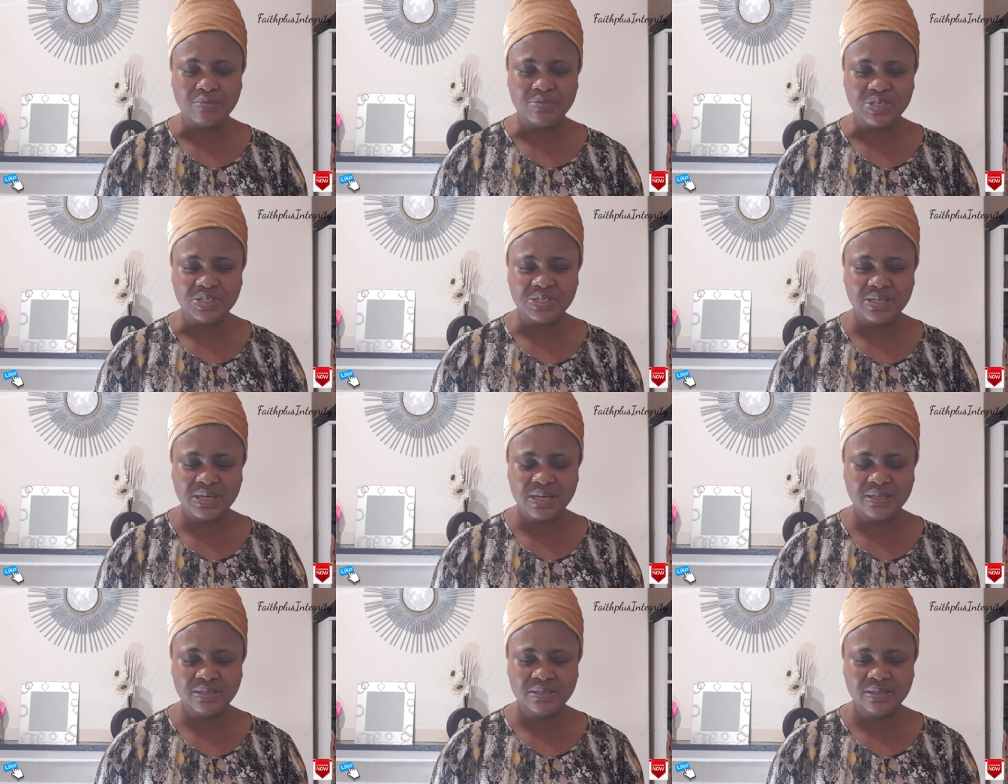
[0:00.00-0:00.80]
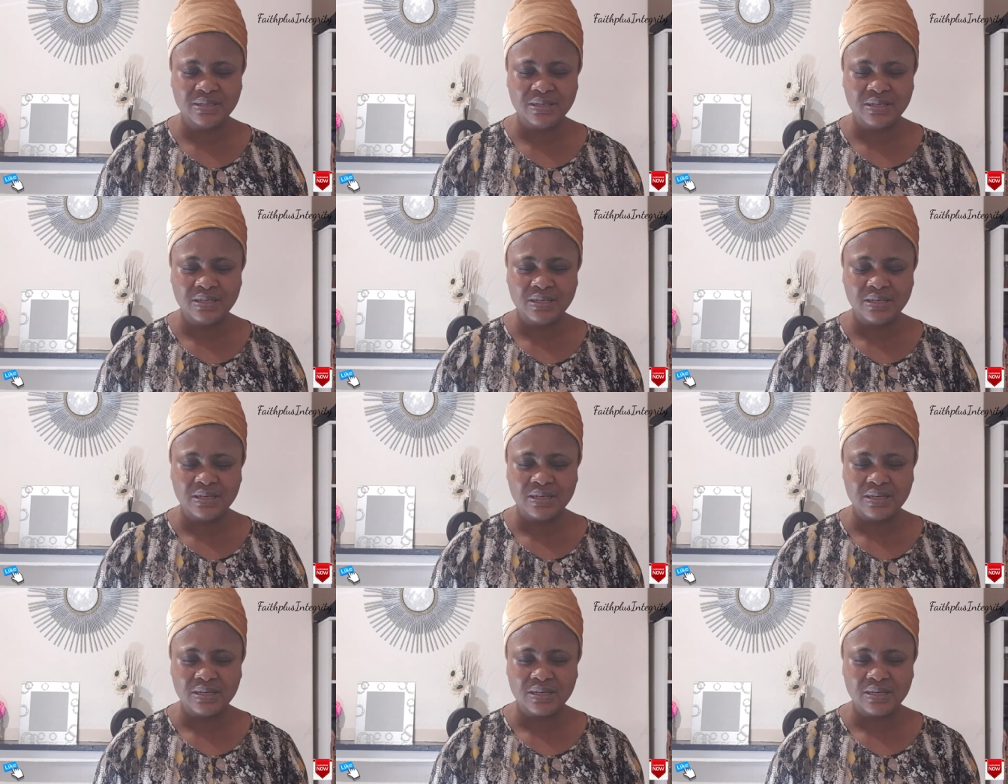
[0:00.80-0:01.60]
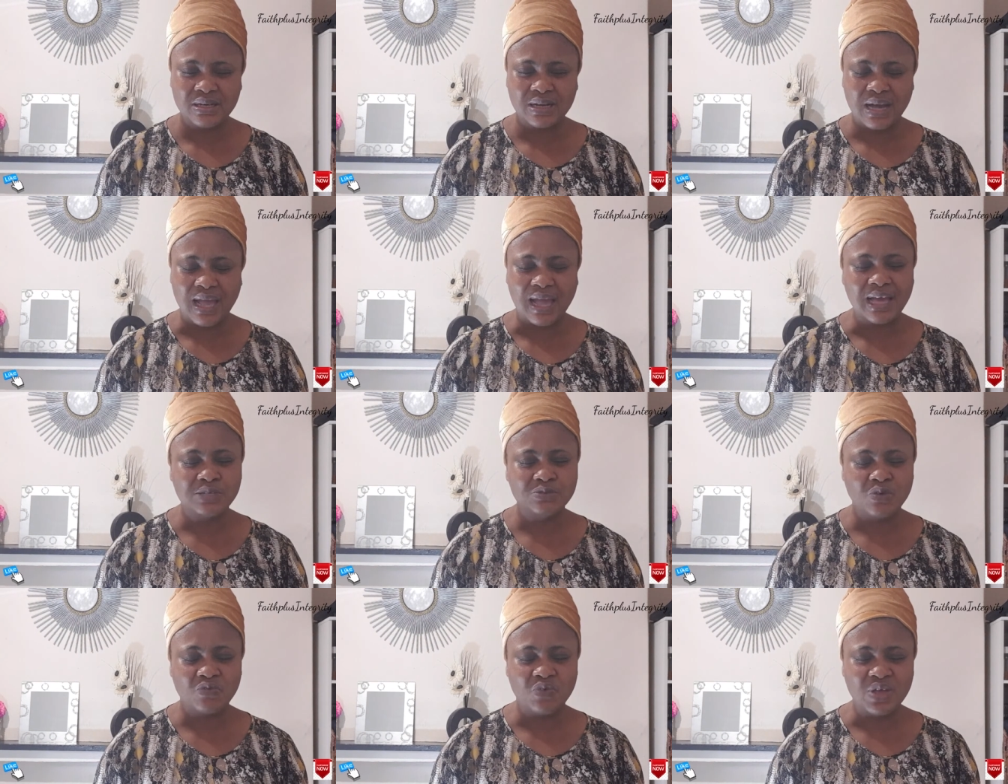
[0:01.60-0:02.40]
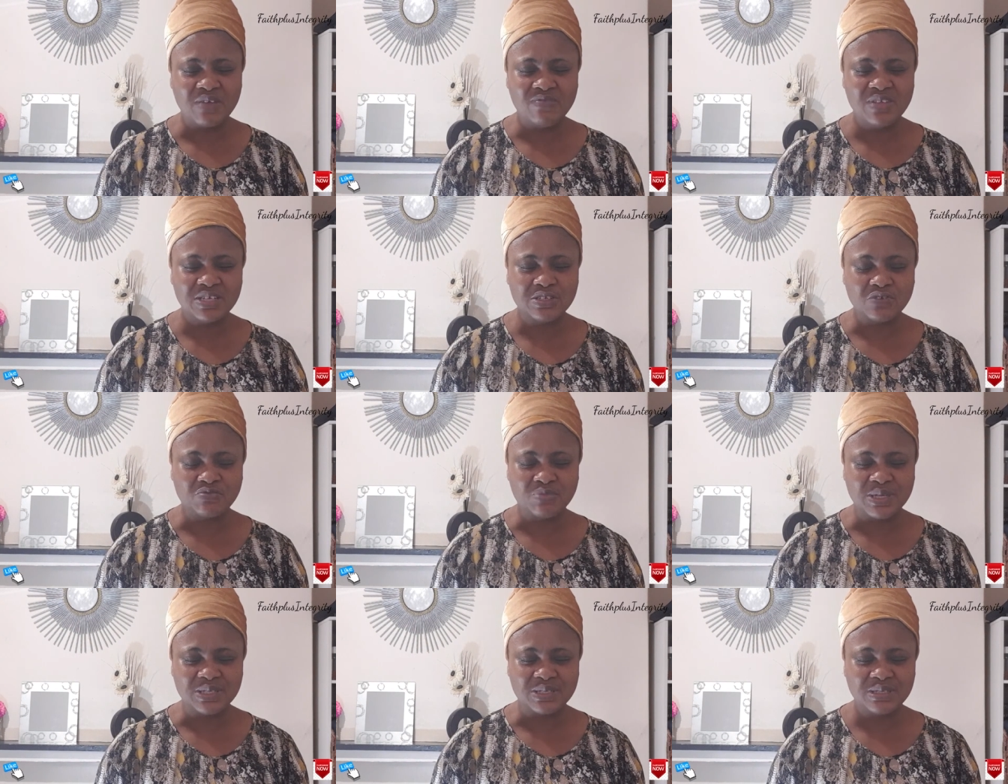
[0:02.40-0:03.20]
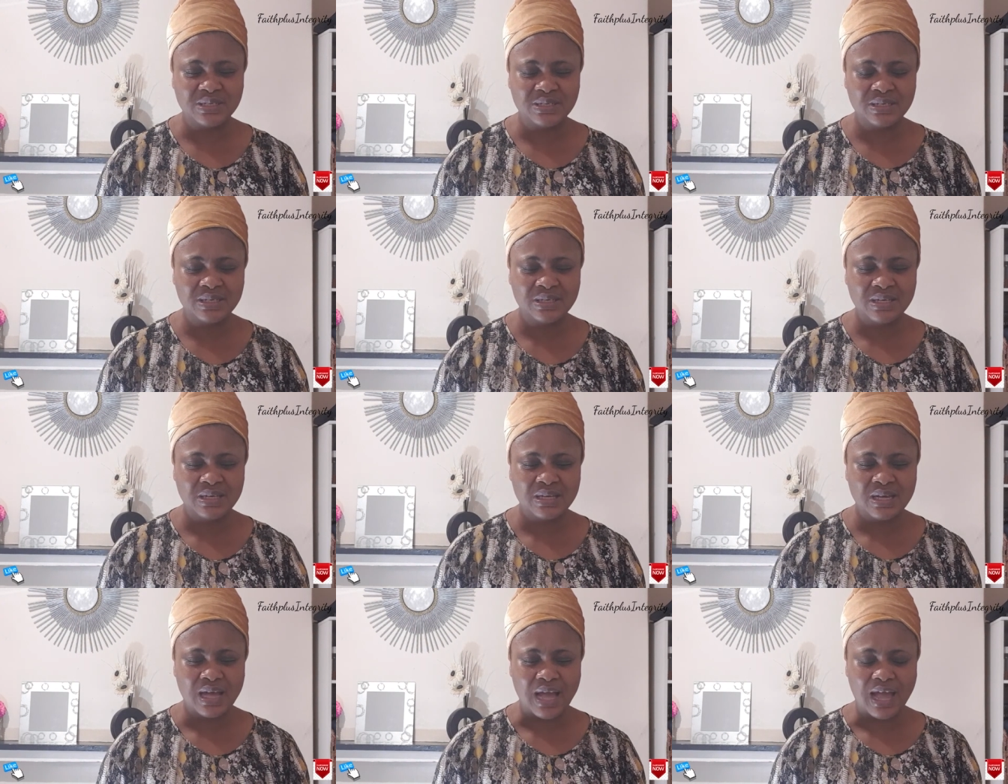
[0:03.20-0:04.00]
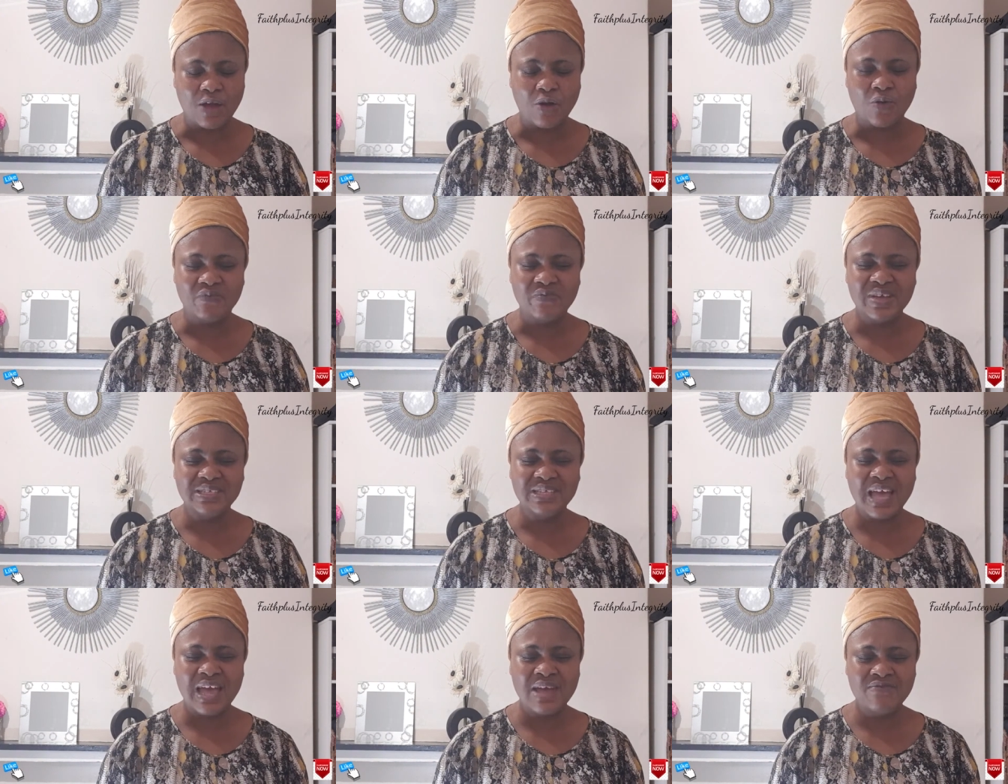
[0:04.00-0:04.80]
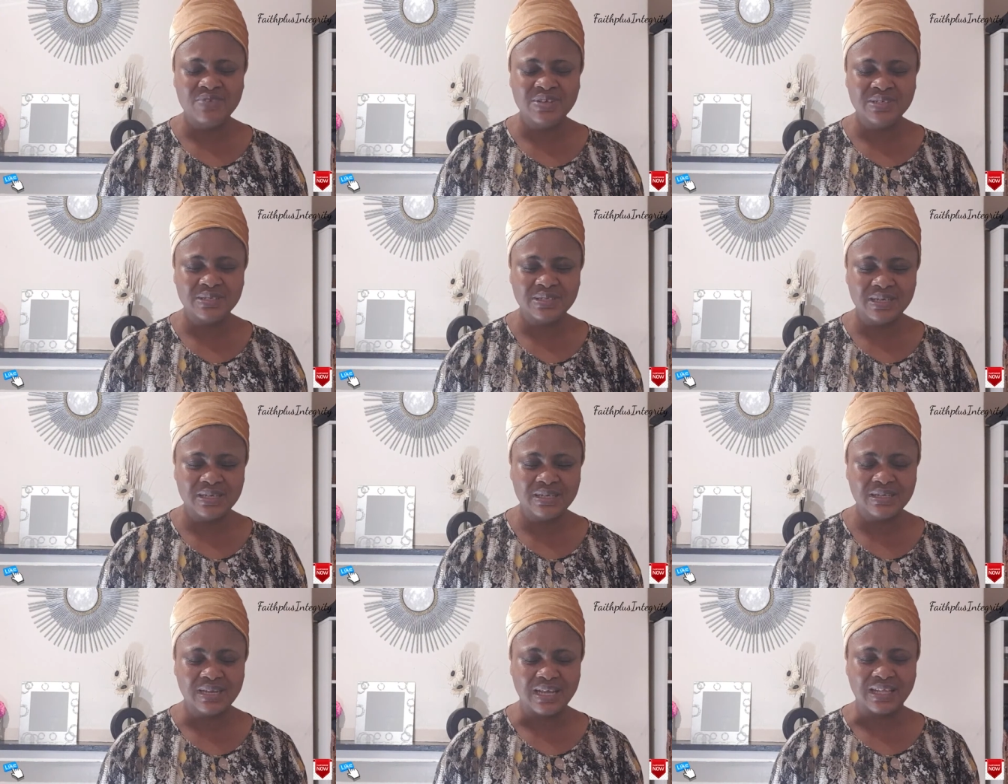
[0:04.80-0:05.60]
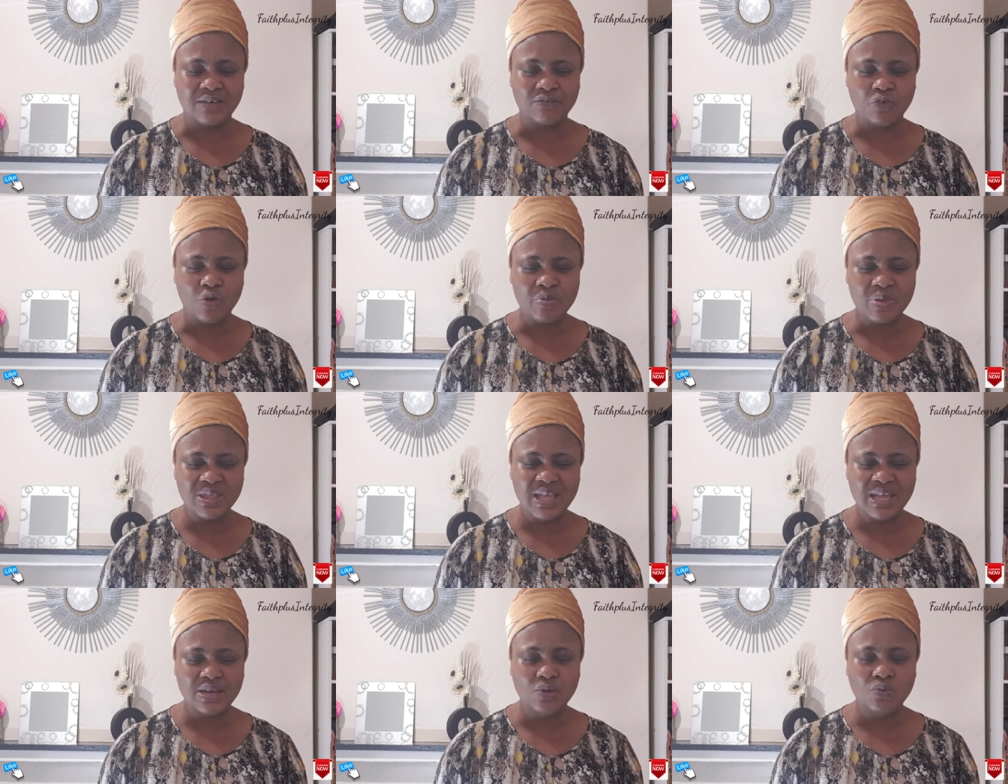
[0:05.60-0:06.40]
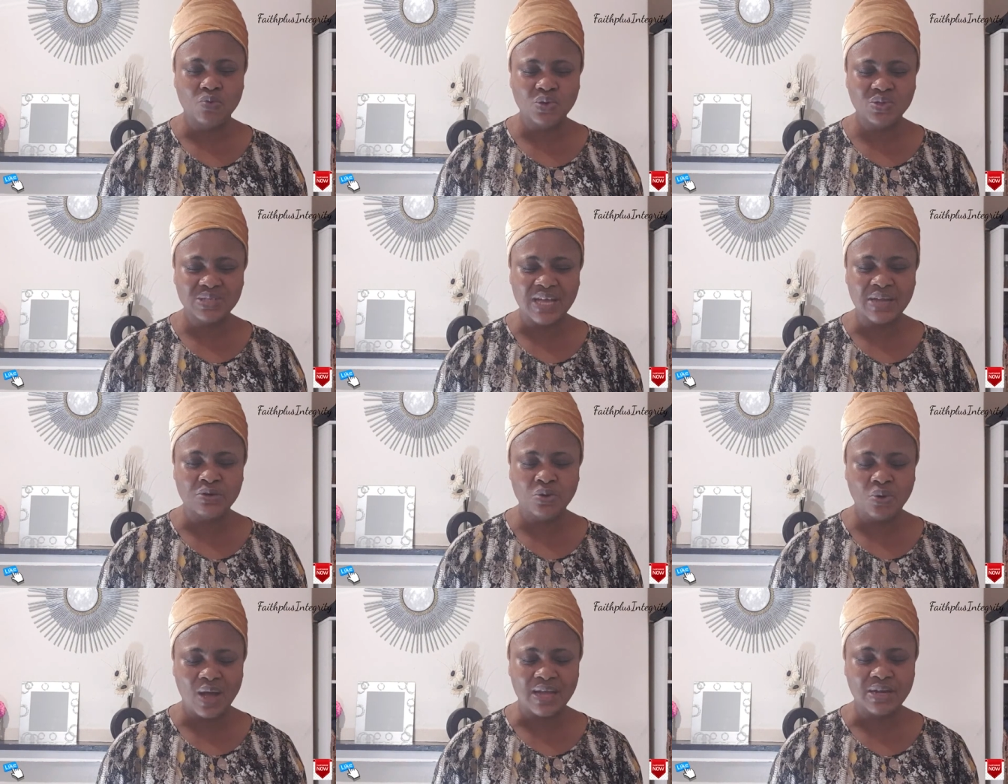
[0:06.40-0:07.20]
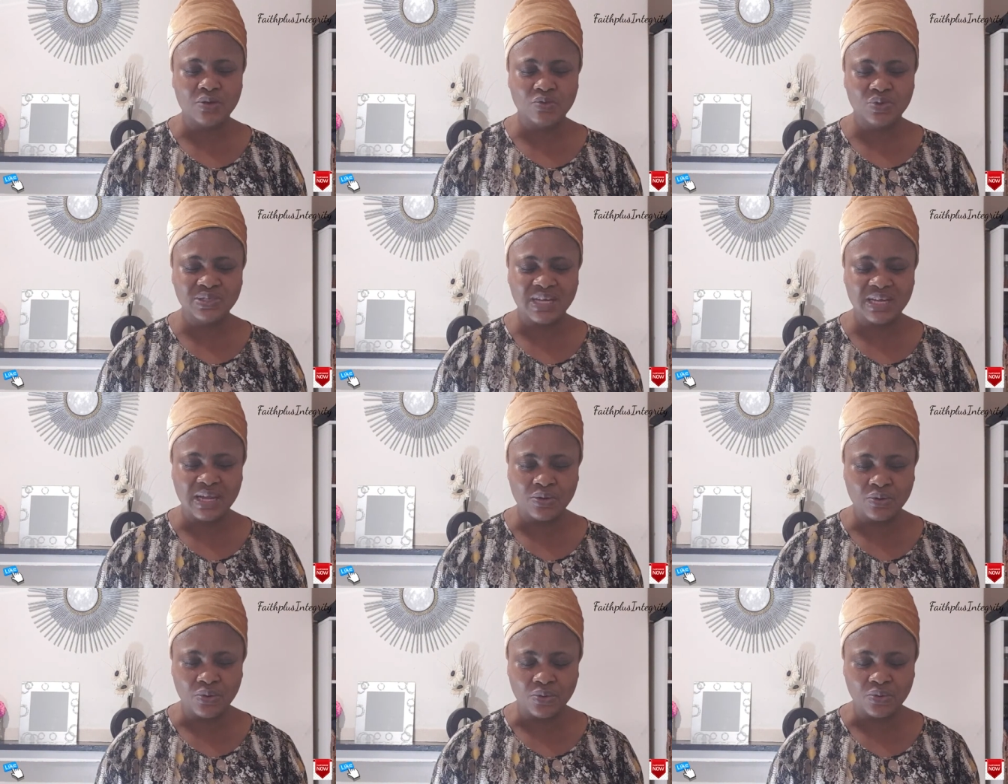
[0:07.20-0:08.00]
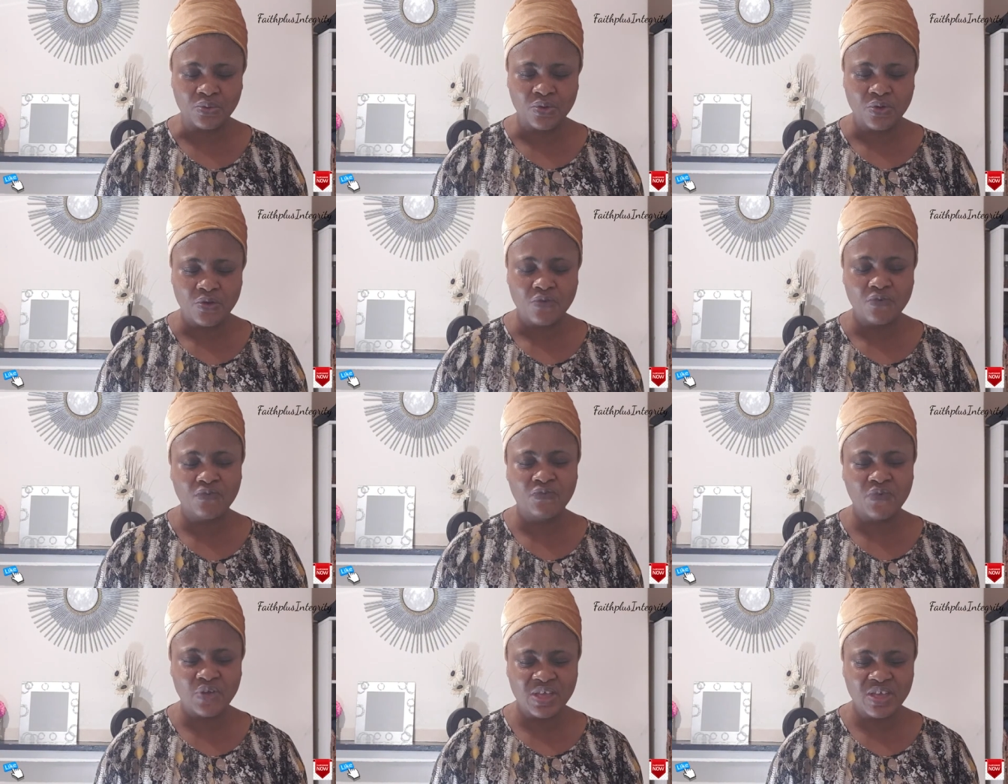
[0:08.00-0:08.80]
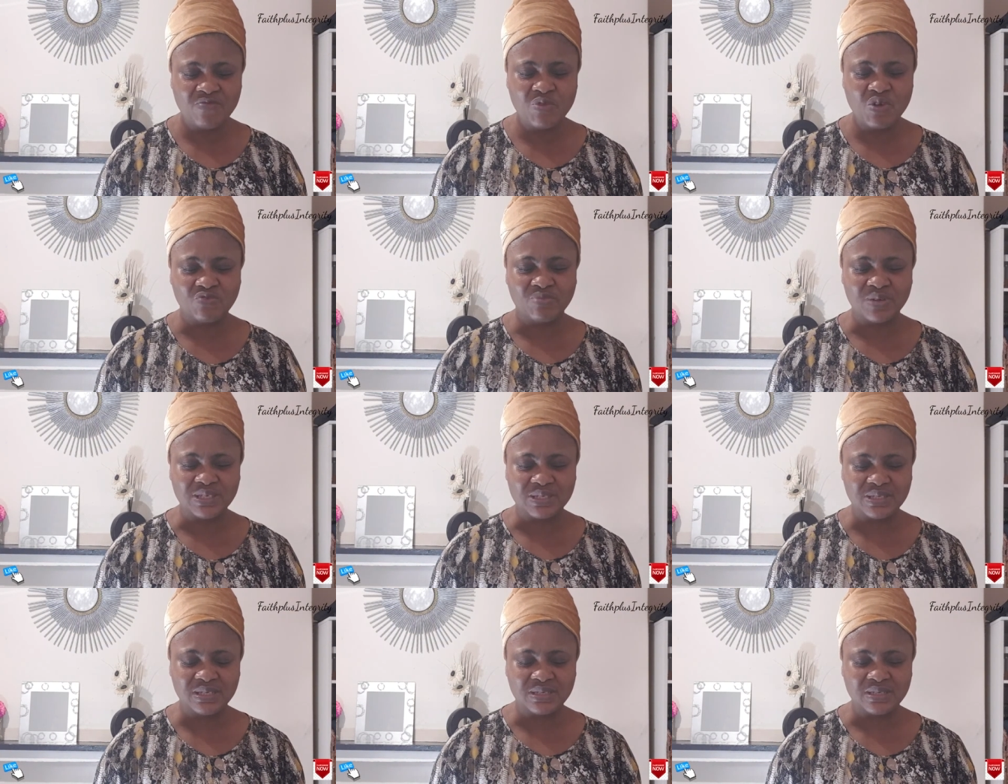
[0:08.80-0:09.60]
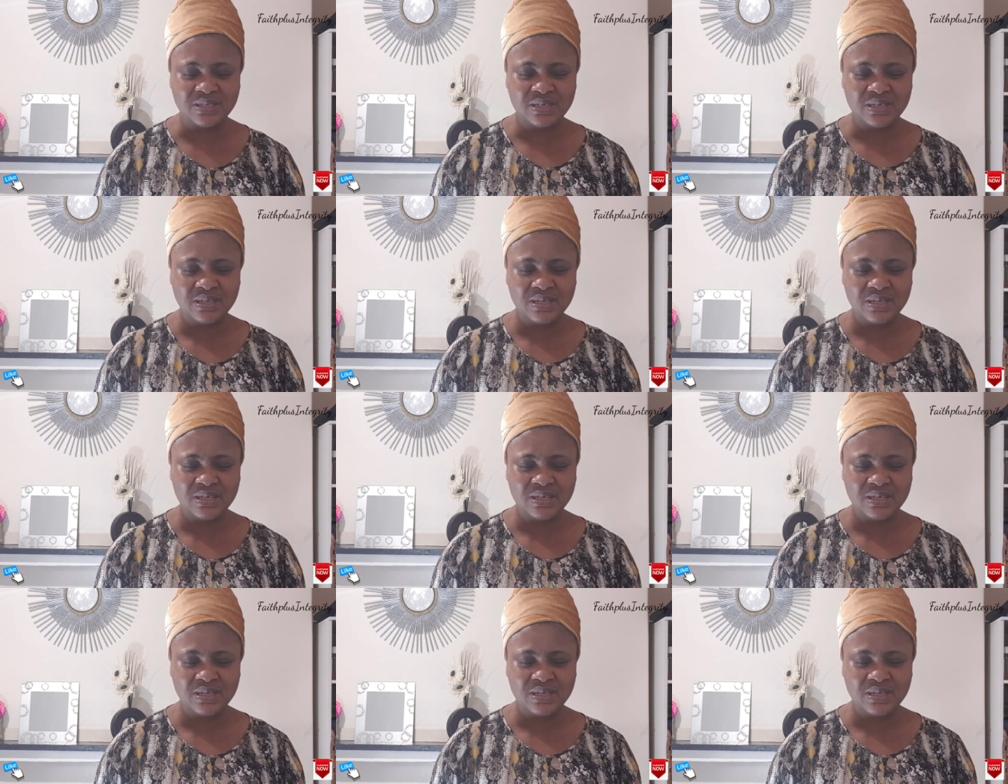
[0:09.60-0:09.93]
that I'm a sinner. I ask for forgiveness of my sin. I confess every sin that I've committed, the ones I know and the ones I don't know. Forgive me of my sin.